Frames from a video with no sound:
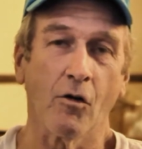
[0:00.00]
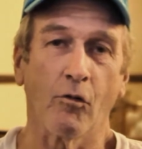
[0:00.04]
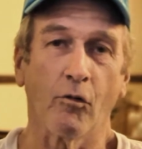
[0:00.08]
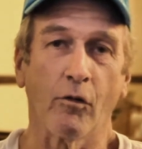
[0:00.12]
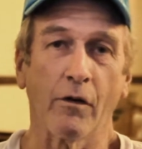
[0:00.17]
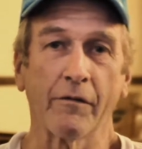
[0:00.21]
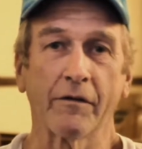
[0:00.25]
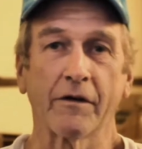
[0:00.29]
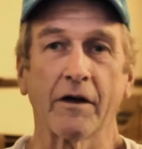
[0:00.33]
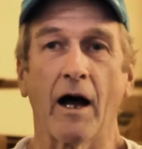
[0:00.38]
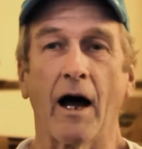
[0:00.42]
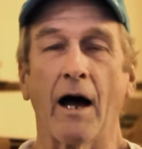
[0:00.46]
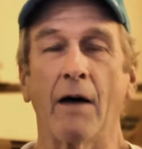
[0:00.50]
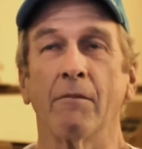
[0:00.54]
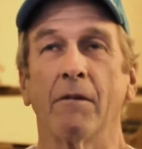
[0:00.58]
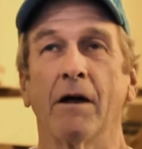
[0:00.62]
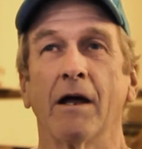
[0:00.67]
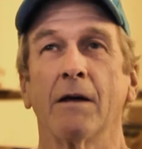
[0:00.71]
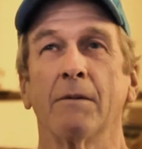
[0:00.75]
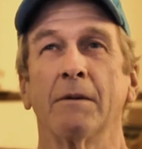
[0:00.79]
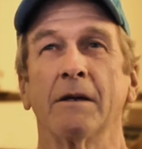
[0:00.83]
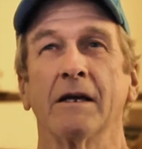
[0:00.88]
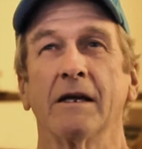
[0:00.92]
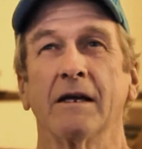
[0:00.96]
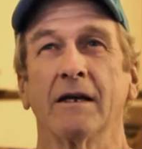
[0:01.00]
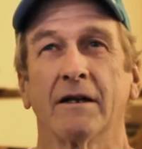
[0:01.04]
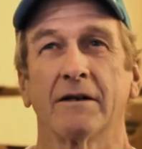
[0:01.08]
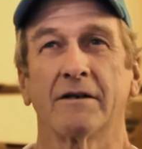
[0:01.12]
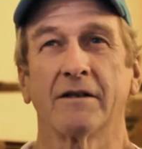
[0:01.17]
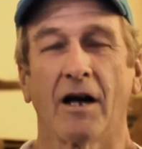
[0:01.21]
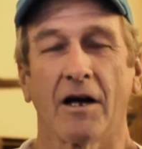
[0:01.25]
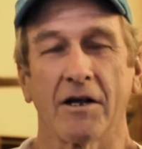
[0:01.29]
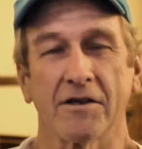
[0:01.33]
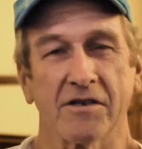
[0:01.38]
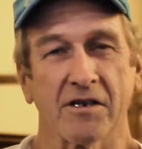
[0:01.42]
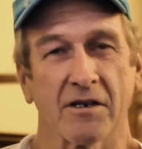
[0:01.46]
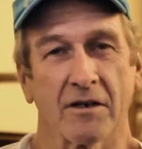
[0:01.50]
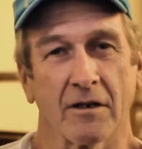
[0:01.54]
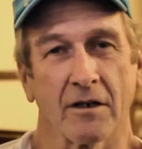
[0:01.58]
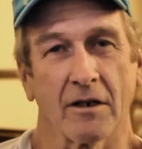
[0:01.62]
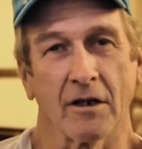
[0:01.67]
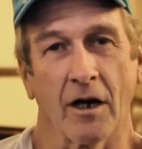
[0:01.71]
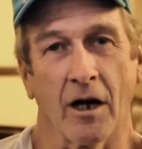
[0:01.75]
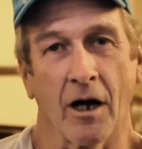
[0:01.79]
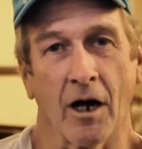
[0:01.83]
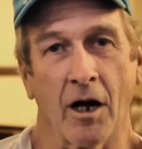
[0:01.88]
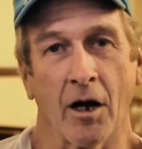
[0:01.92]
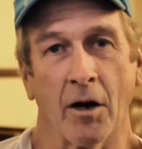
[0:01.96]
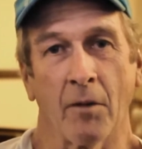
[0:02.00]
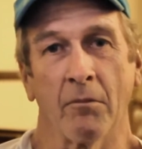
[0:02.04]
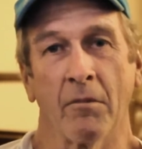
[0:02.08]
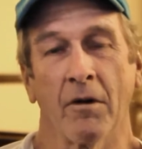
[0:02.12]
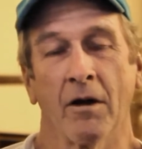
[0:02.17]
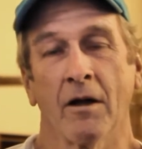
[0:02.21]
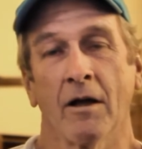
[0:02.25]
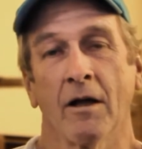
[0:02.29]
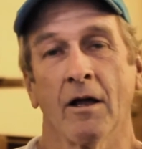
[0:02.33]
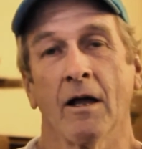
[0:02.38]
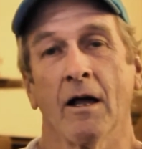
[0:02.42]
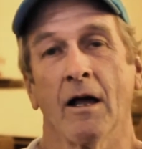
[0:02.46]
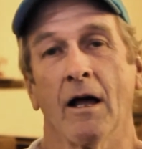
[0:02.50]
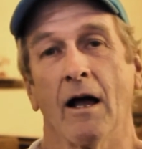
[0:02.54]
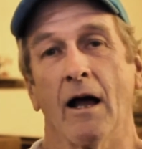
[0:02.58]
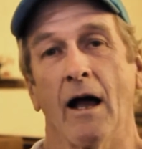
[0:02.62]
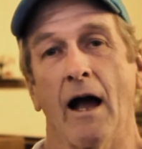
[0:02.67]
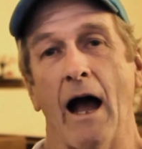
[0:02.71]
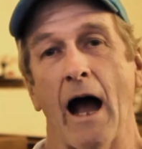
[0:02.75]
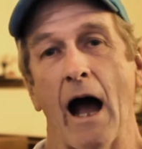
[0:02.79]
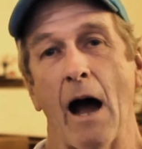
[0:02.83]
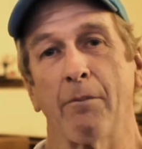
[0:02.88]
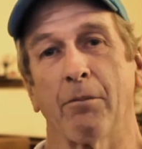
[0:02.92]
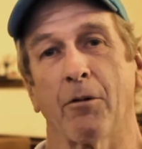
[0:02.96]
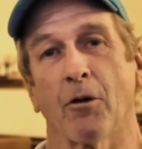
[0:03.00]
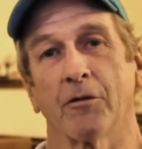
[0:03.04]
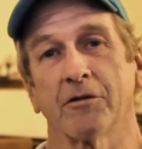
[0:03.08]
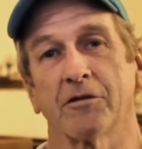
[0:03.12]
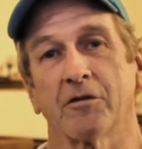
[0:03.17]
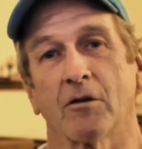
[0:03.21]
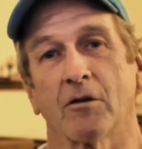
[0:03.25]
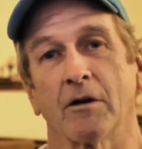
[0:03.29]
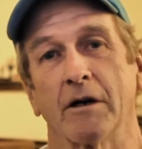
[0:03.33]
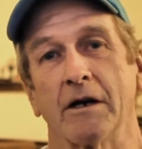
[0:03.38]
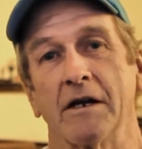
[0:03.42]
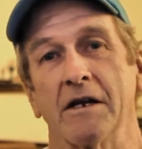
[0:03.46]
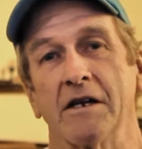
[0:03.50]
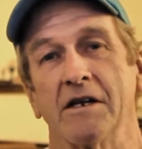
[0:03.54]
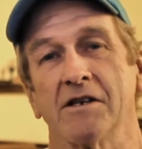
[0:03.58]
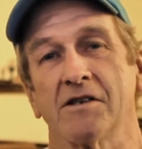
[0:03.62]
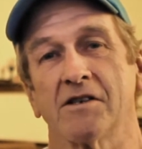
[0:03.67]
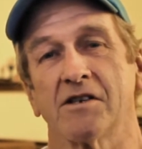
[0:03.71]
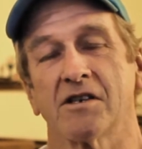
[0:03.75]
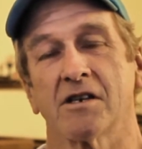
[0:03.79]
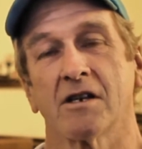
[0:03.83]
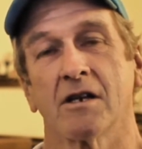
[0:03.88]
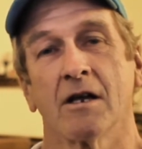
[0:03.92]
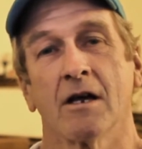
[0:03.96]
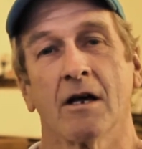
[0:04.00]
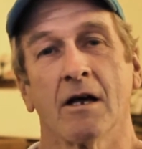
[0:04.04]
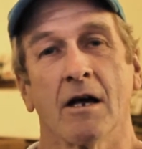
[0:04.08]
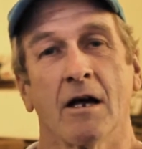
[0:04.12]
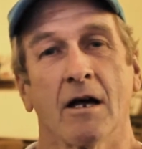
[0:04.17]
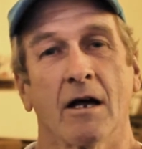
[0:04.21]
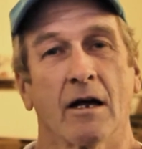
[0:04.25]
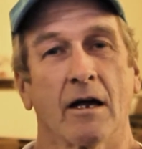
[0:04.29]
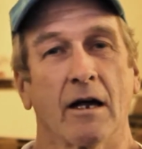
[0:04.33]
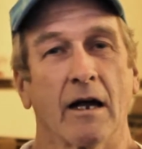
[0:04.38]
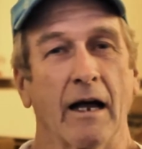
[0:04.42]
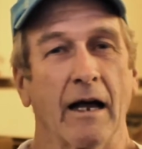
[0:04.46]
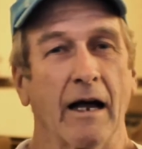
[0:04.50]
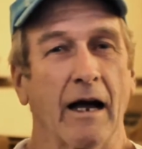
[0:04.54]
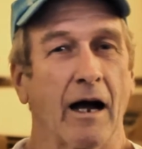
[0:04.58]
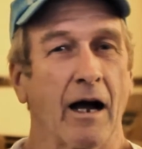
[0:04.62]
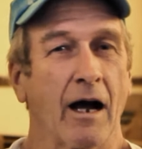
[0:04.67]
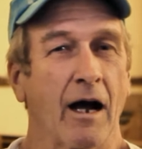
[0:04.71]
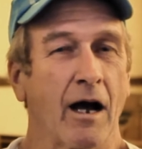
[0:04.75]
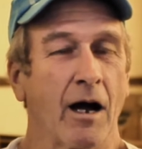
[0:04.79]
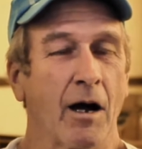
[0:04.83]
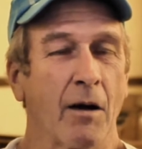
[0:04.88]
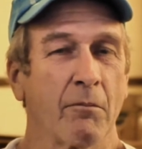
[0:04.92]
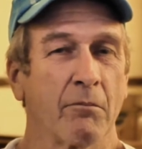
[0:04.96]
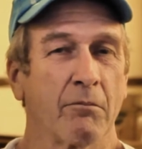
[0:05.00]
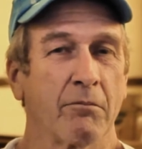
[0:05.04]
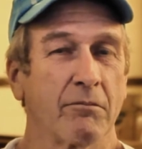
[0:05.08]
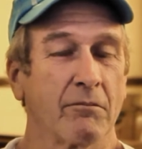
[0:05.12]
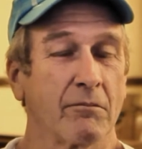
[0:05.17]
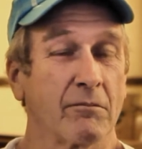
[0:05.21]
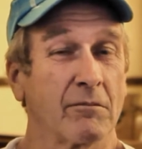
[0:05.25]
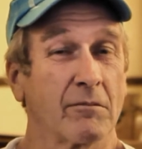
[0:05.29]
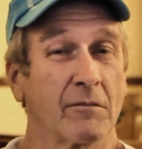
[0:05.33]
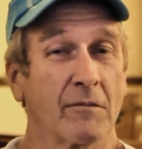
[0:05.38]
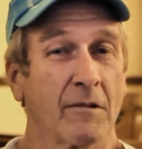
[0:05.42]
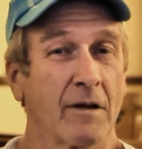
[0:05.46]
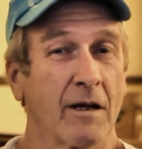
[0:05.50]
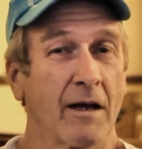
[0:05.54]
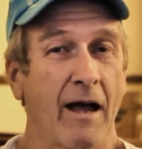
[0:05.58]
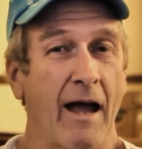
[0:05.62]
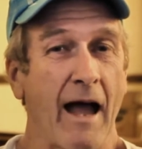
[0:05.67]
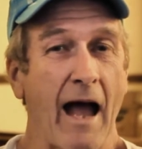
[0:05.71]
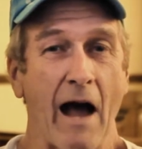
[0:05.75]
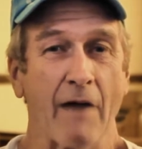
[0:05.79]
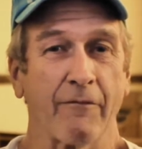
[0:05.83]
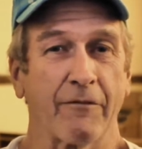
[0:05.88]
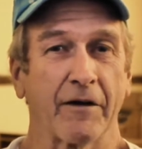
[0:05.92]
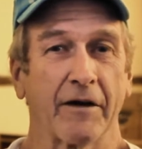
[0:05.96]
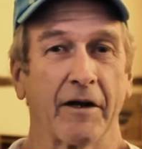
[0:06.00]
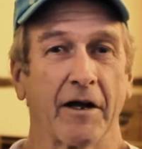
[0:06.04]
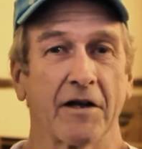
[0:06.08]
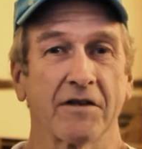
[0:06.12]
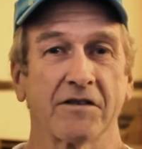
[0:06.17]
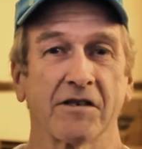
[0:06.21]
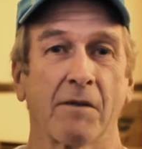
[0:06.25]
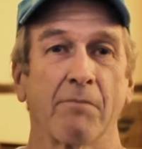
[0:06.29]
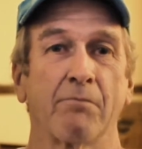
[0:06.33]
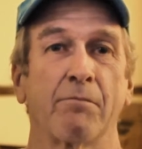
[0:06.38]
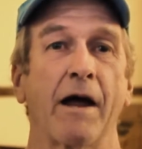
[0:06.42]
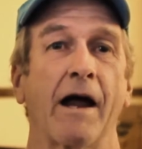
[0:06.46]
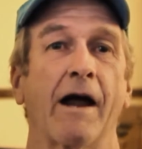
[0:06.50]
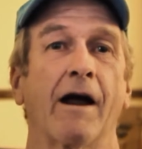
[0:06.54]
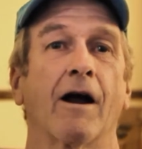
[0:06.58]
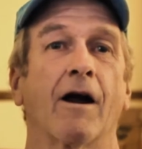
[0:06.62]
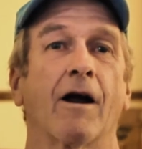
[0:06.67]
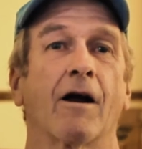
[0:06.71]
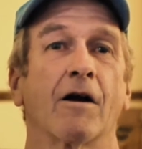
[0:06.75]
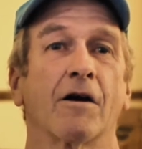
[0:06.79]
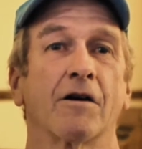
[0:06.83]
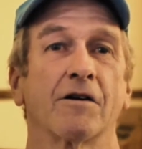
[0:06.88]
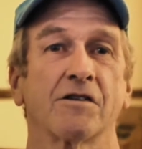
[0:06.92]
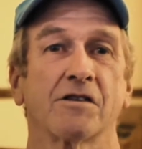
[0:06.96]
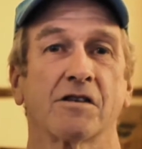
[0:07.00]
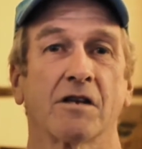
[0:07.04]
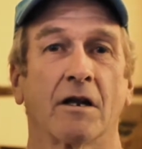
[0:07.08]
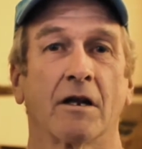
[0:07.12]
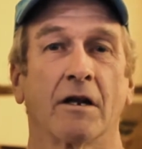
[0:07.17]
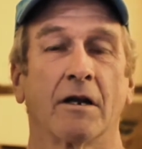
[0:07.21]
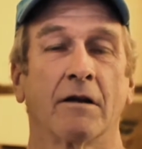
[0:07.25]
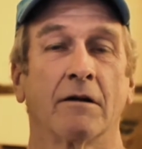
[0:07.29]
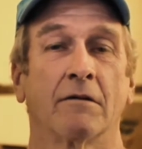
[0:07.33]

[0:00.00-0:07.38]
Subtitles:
We've got maybe a dozen apple trees, half a dozen pears, and